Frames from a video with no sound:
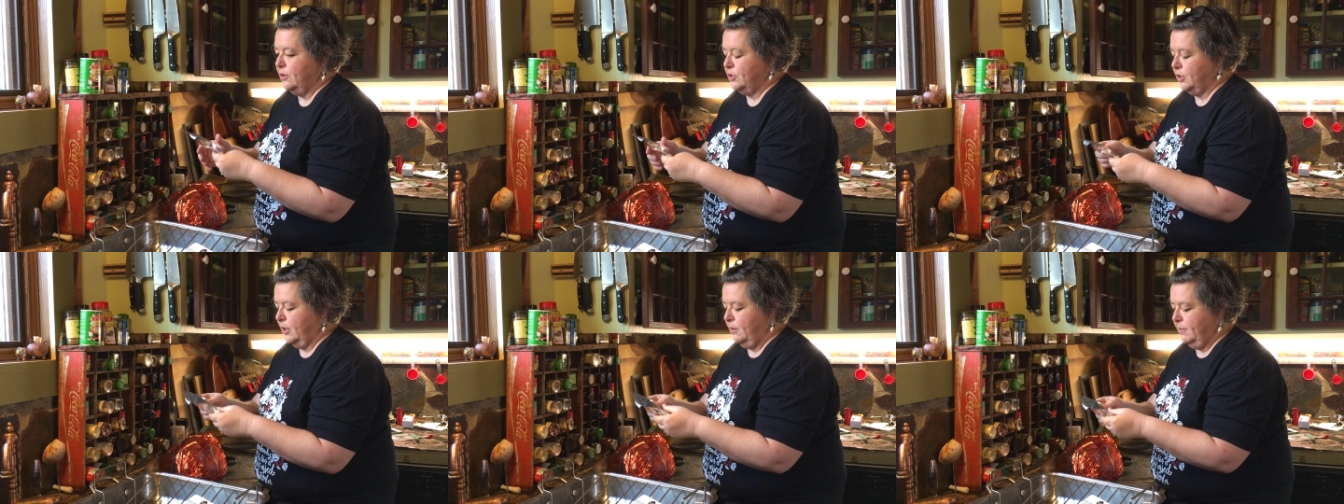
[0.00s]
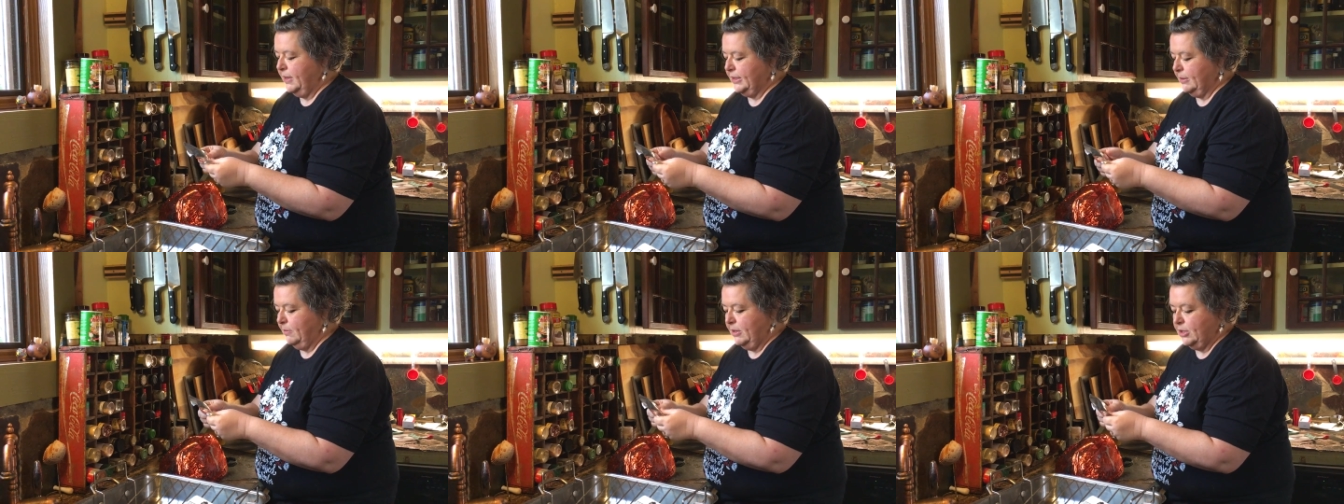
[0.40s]
There's going to be
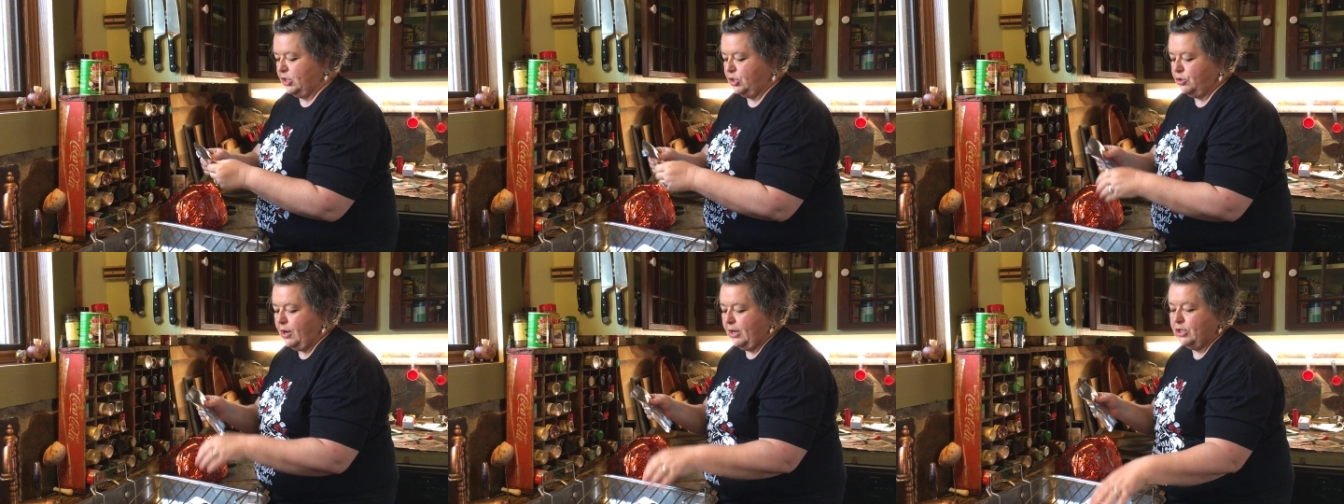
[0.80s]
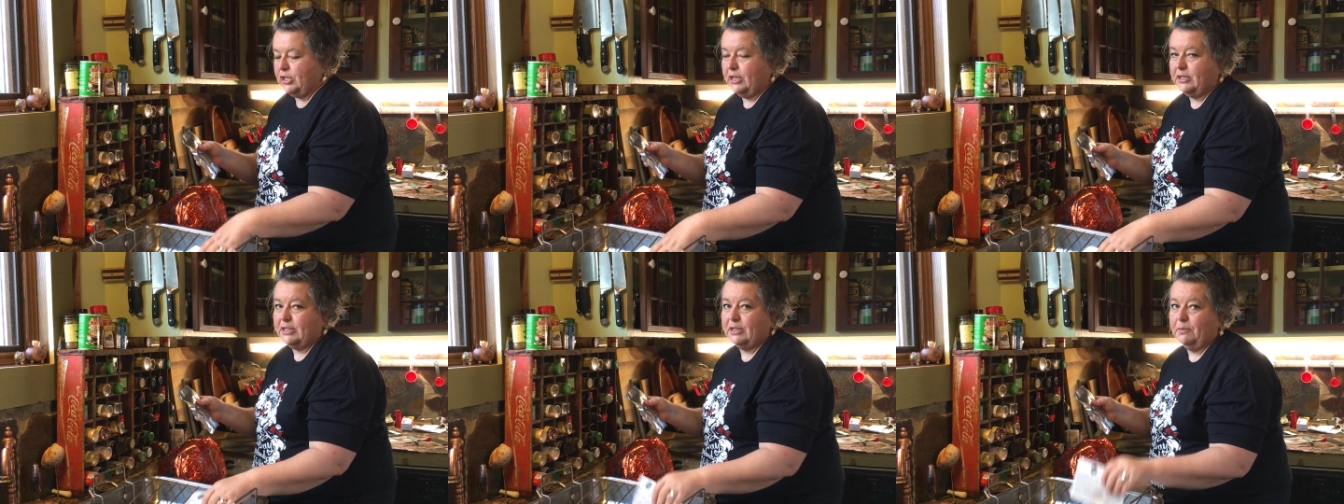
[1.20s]
some
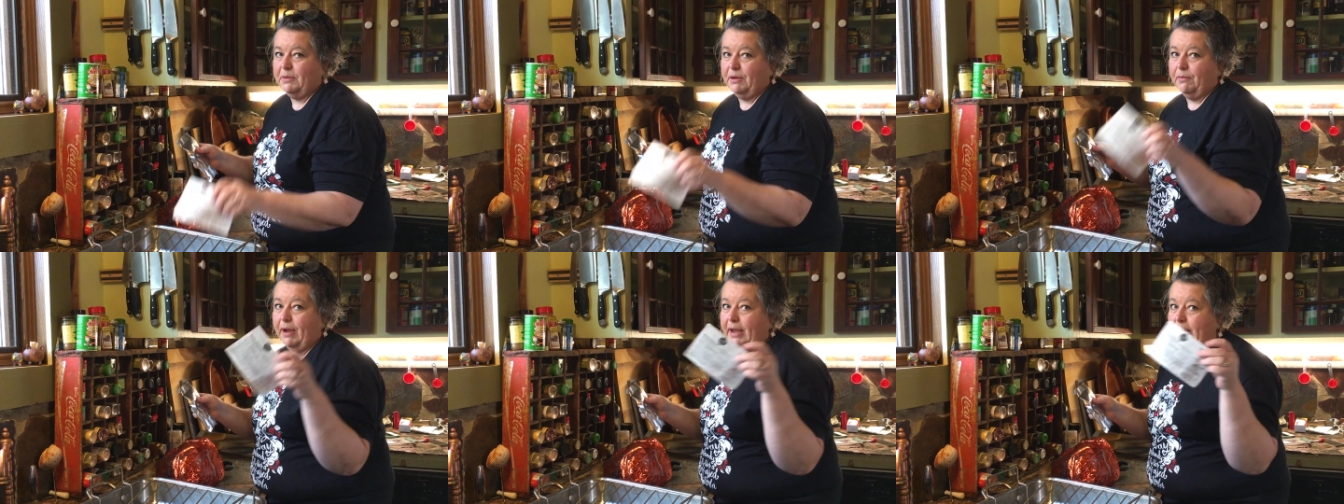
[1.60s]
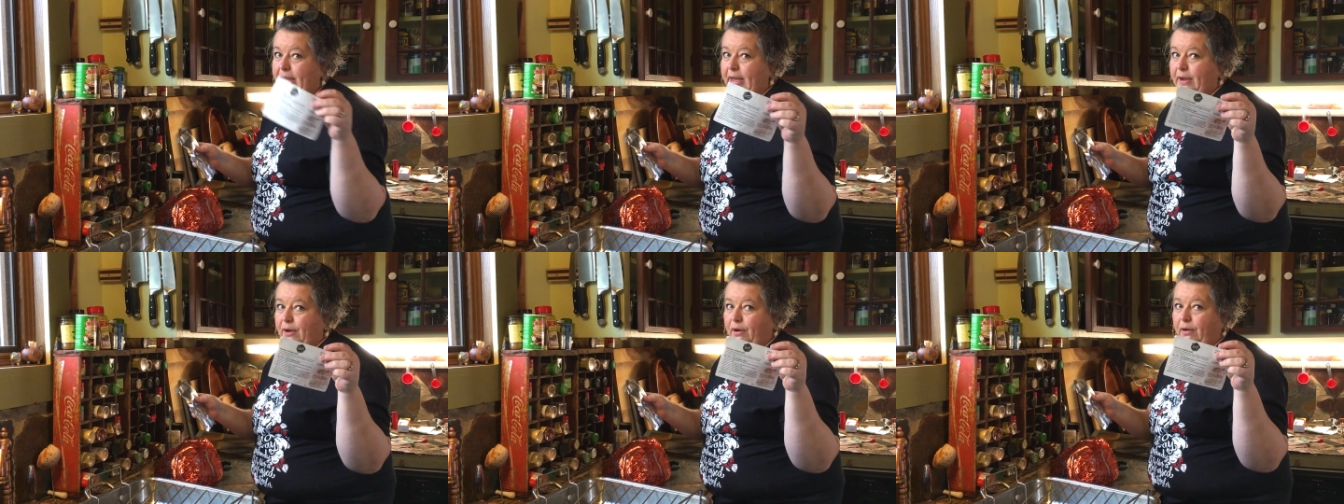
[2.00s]
instructions, they'll be right
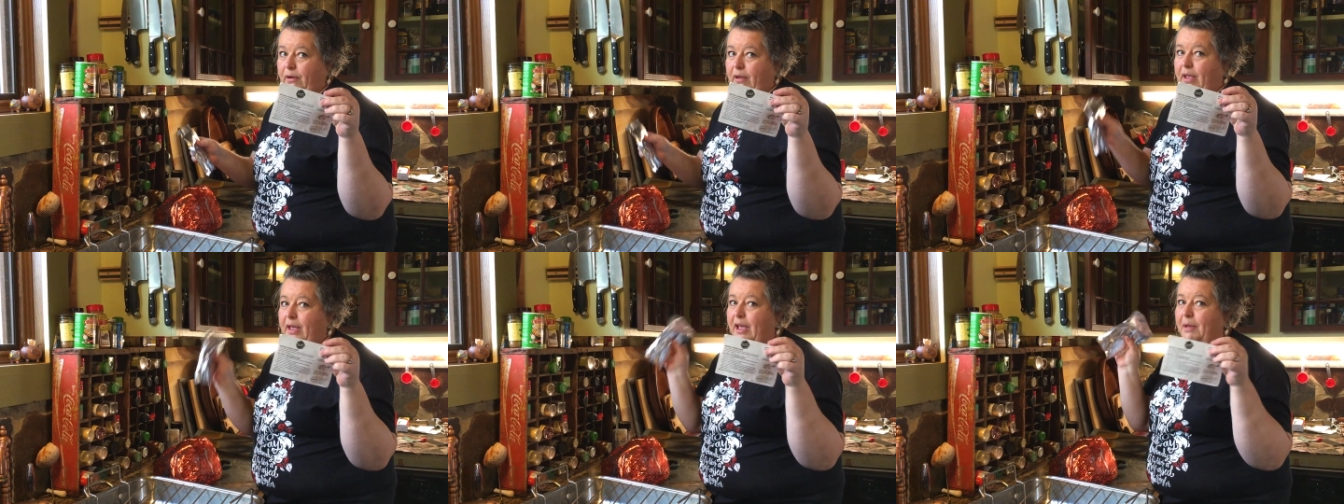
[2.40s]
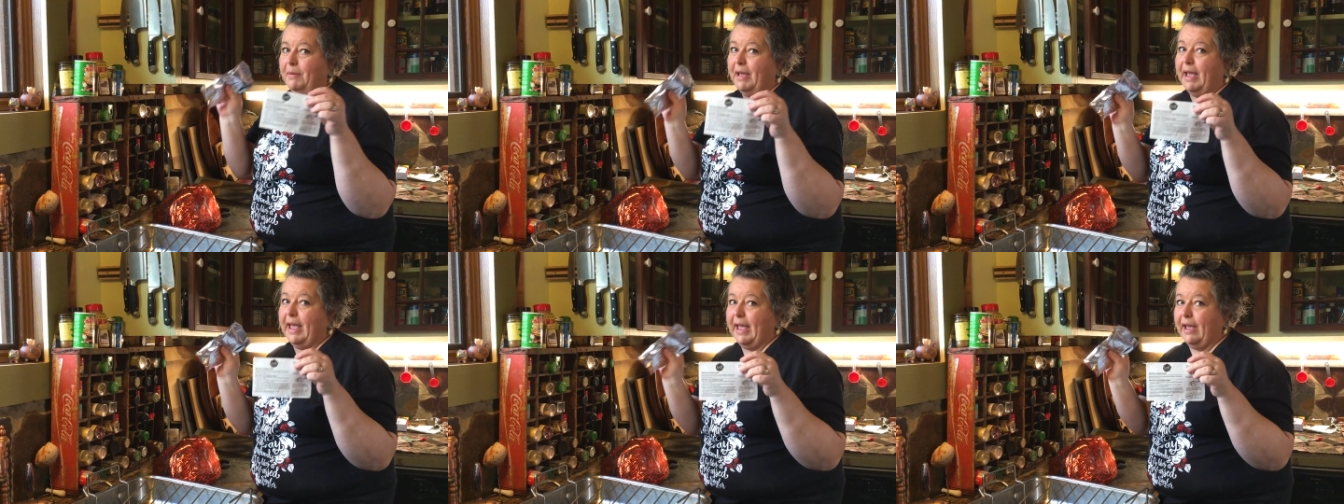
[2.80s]
here, about
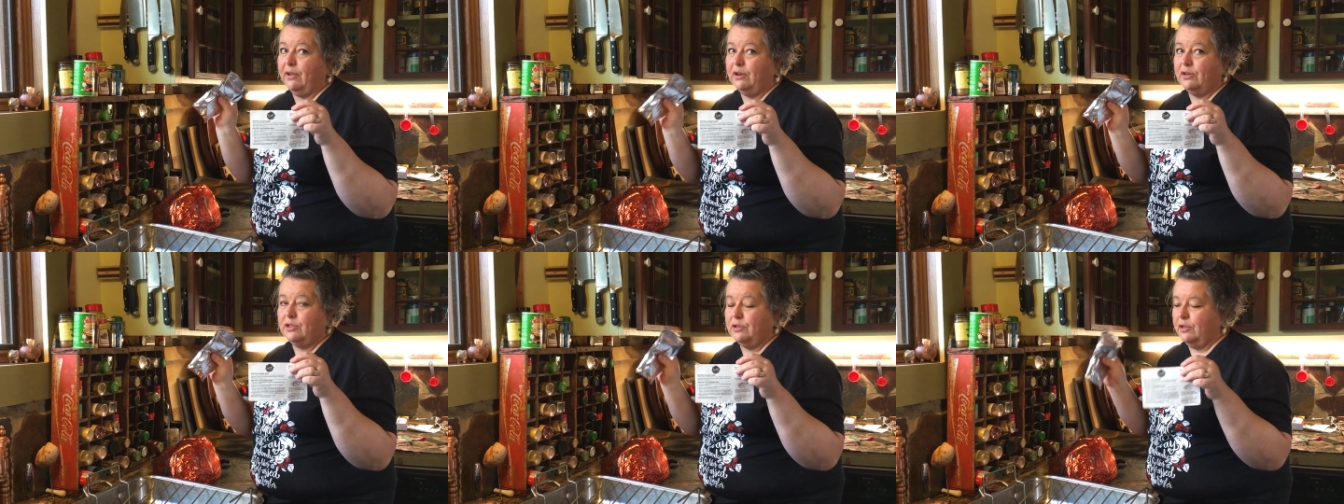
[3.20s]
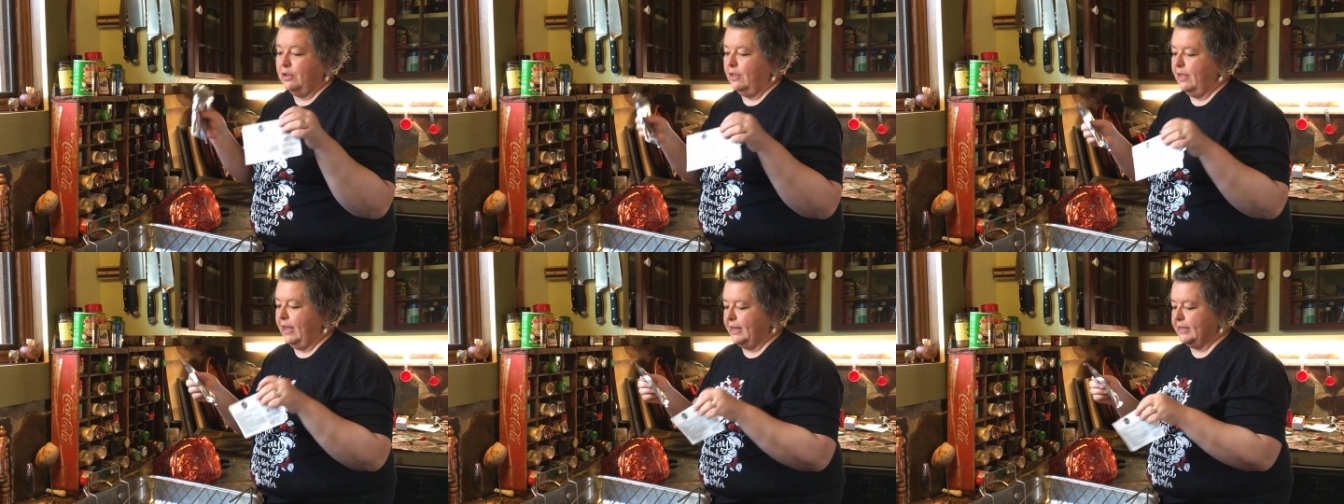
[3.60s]
how to do the
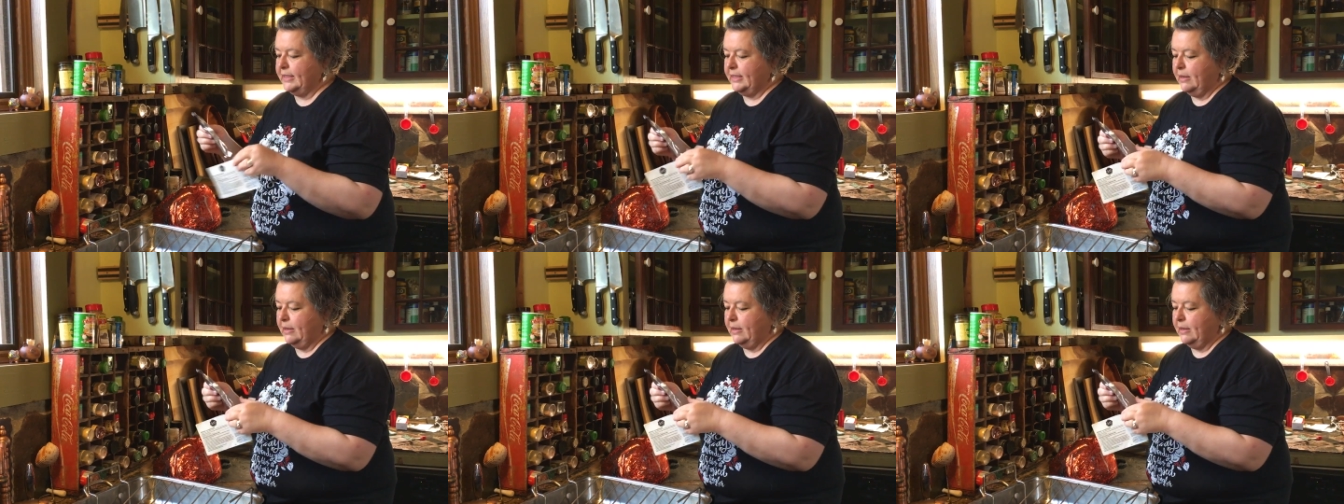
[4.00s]
glaze.